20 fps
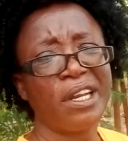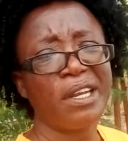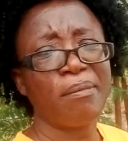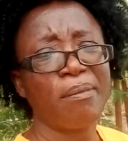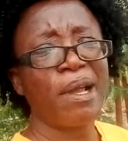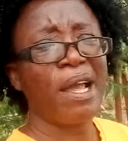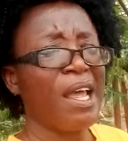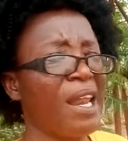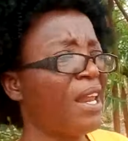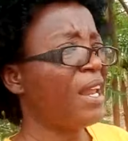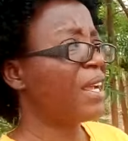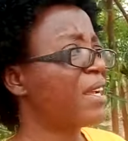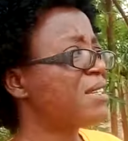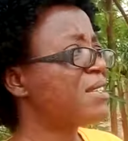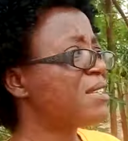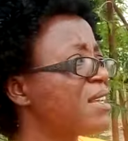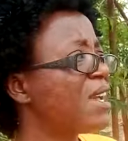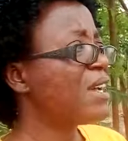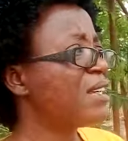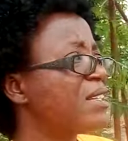neem. Like I
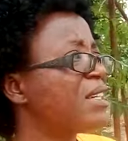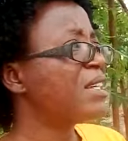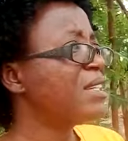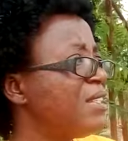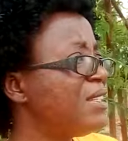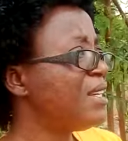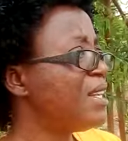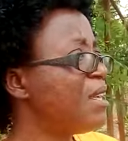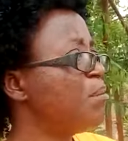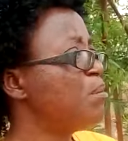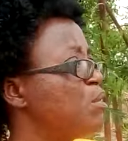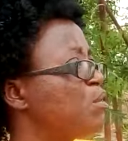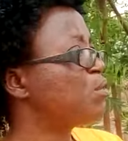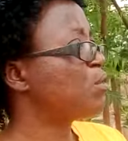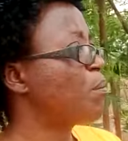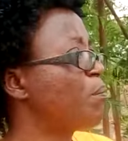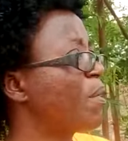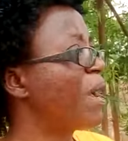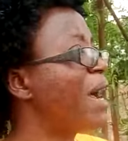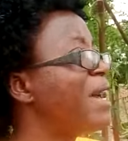said, neem
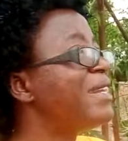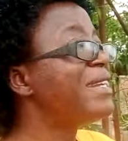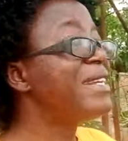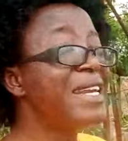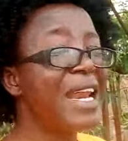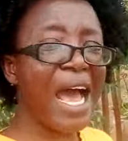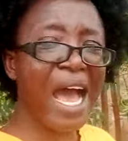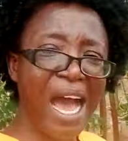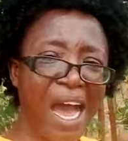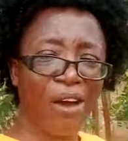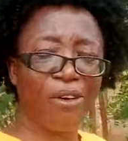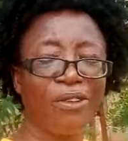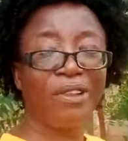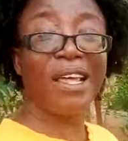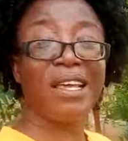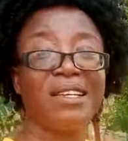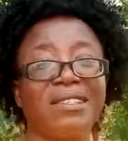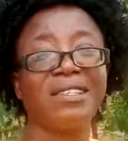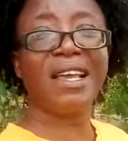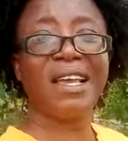is now
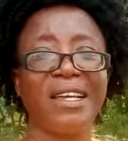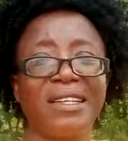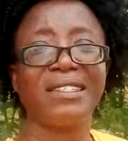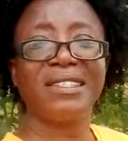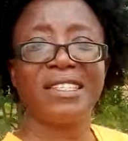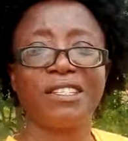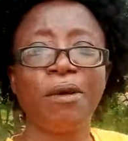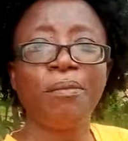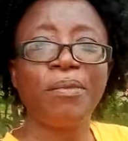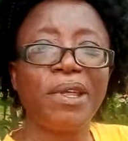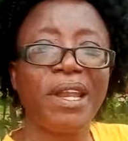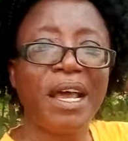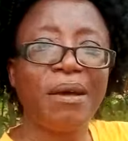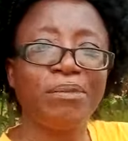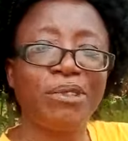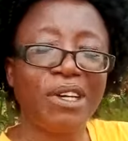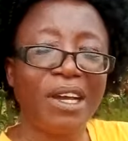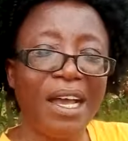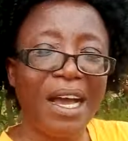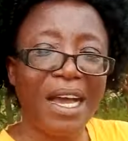there's something
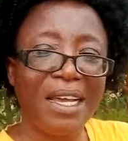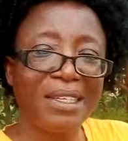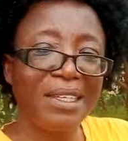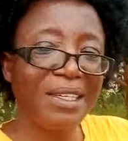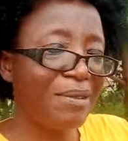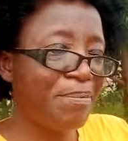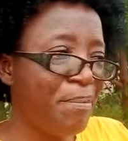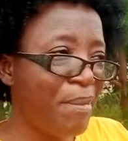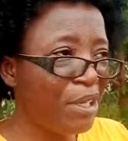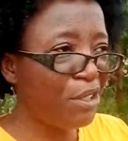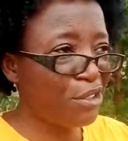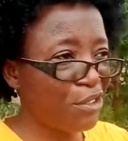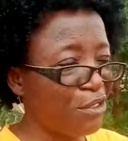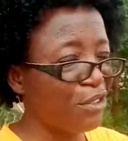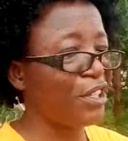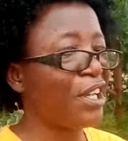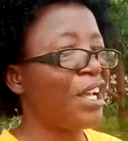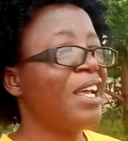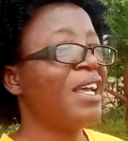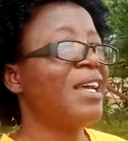I didn't
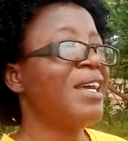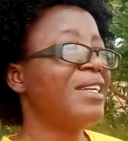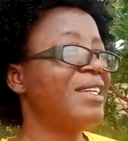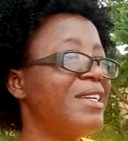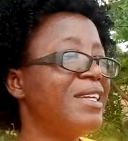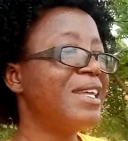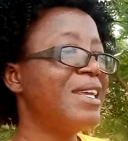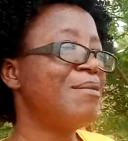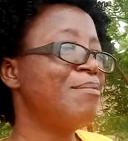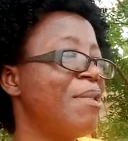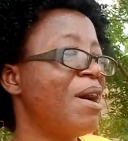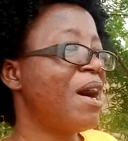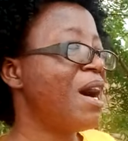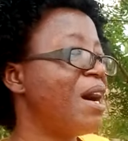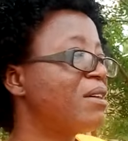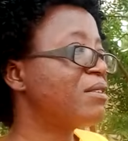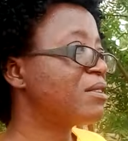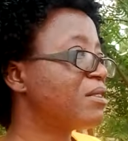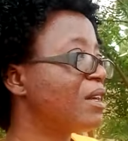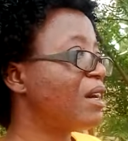mention. Neem
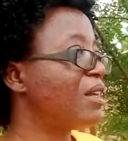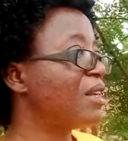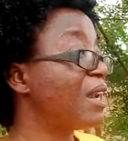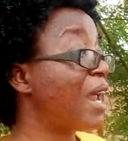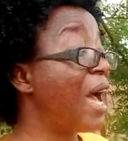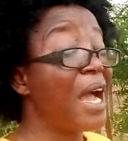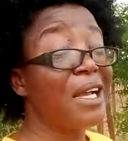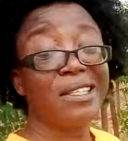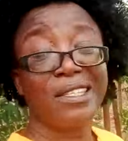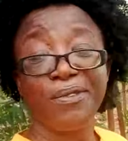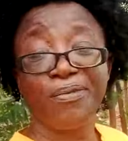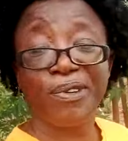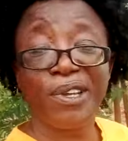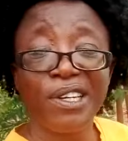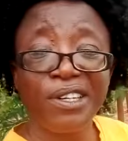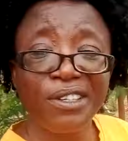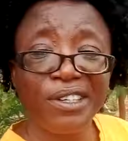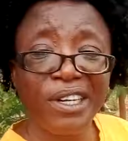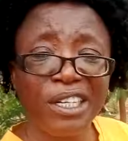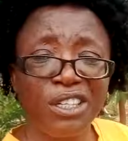has an active
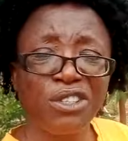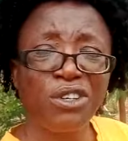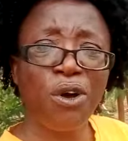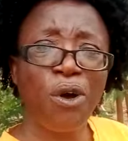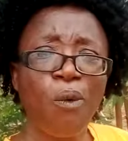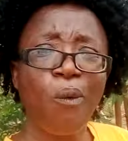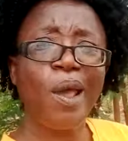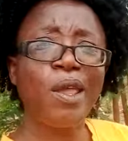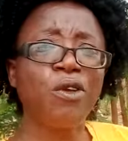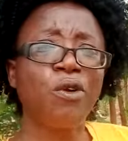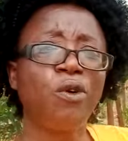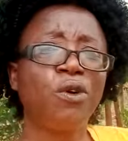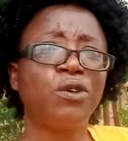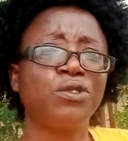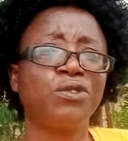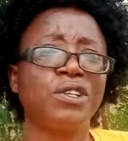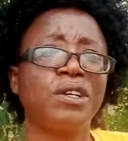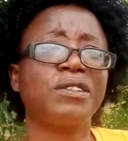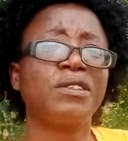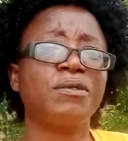ingredient. You know, when you go
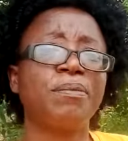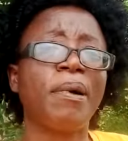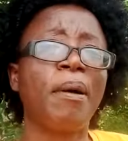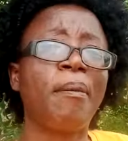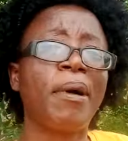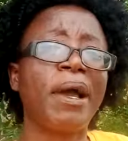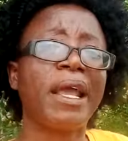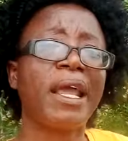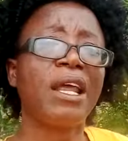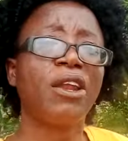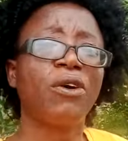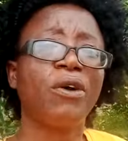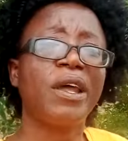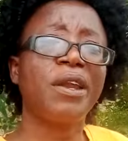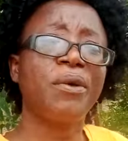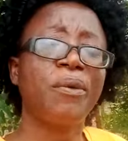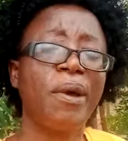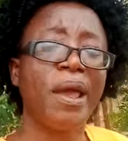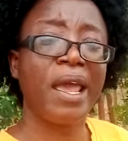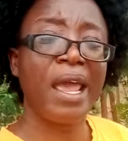to the supermarket or
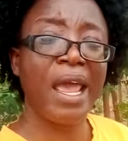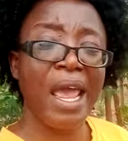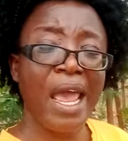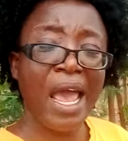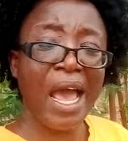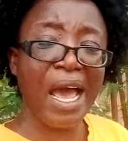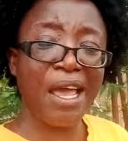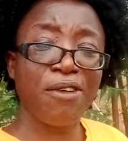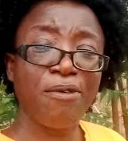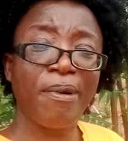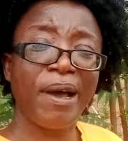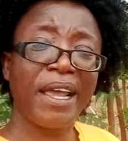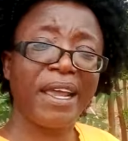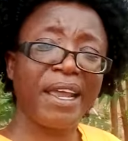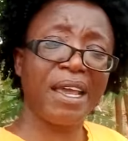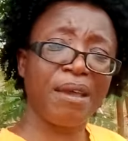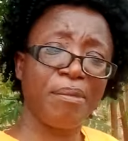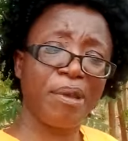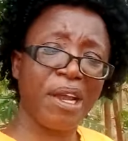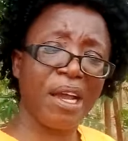anywhere and you buy
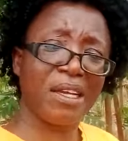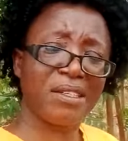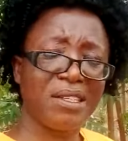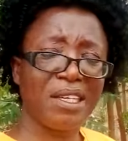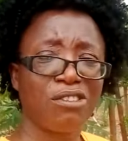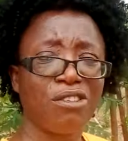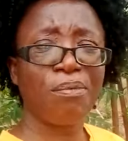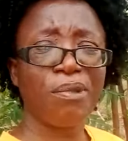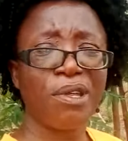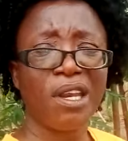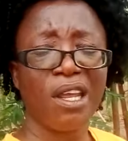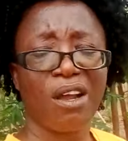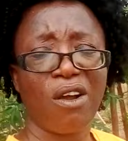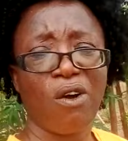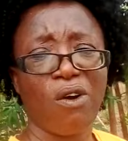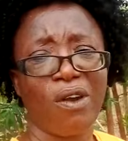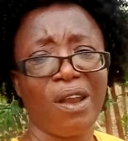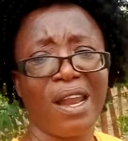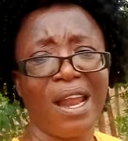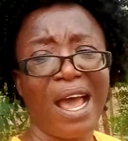chemicals, there's something they
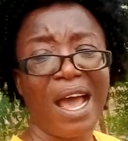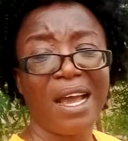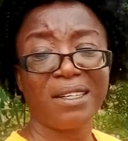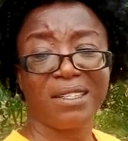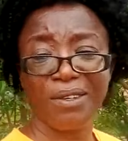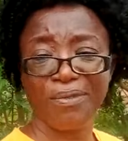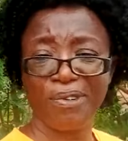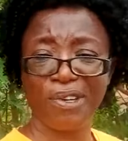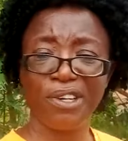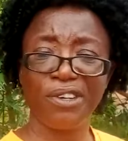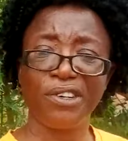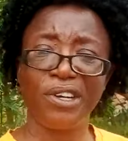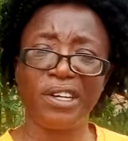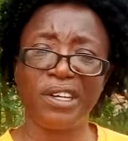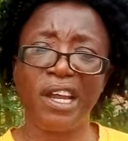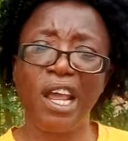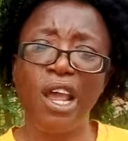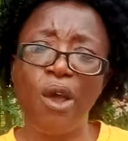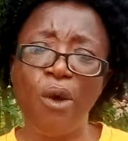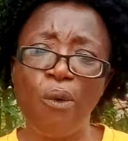call active
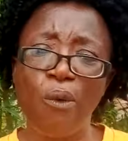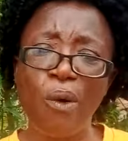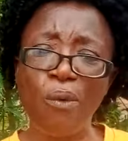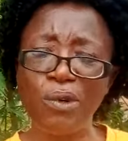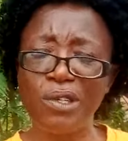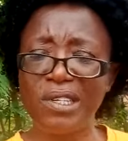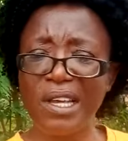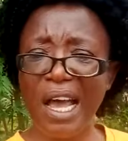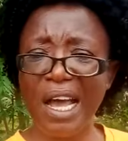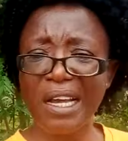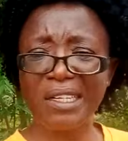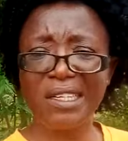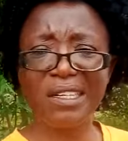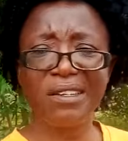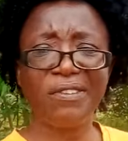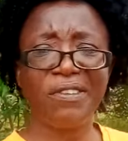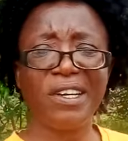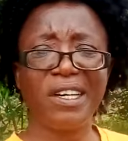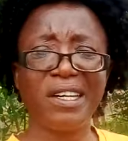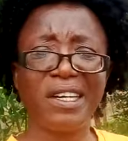ingredient. When we say
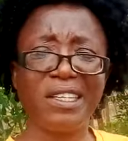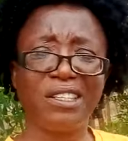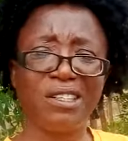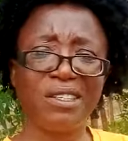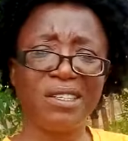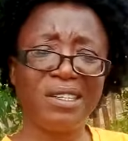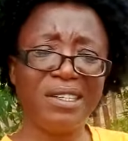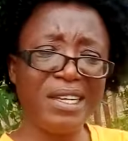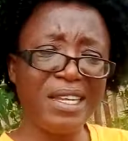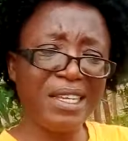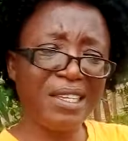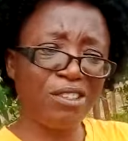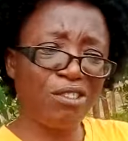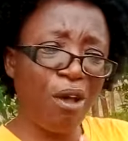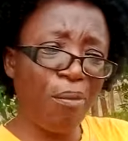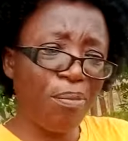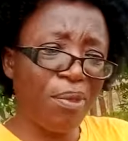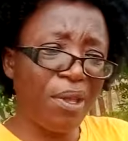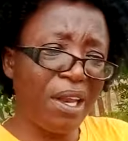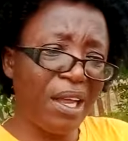active ingredient, there's
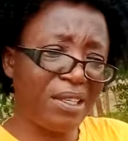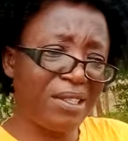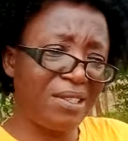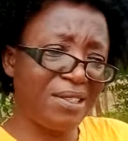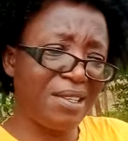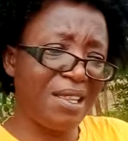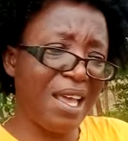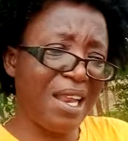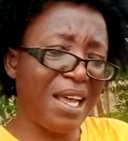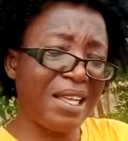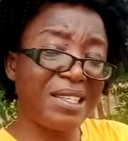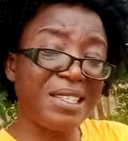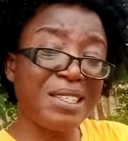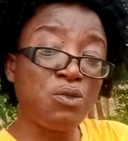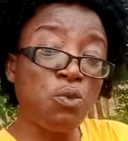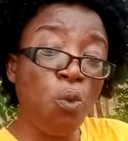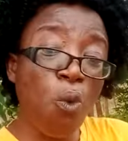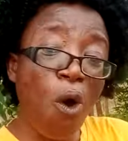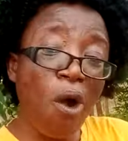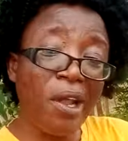something that is there that
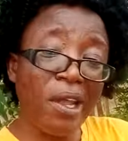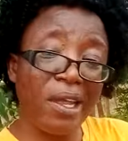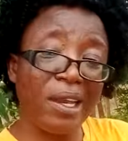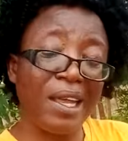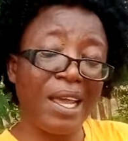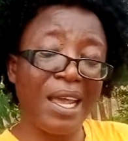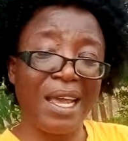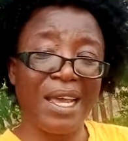is working,